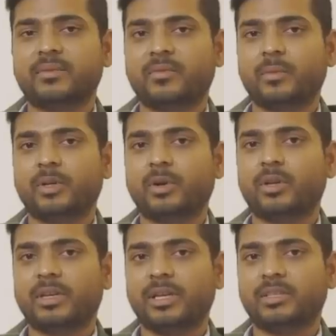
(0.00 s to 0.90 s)

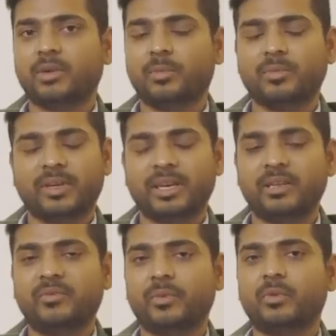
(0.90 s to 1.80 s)
EPFL campus
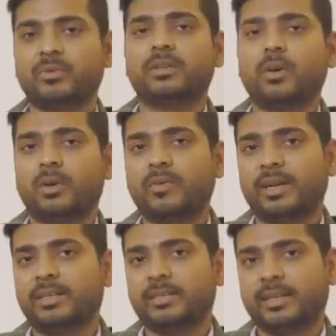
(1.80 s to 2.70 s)
system could power around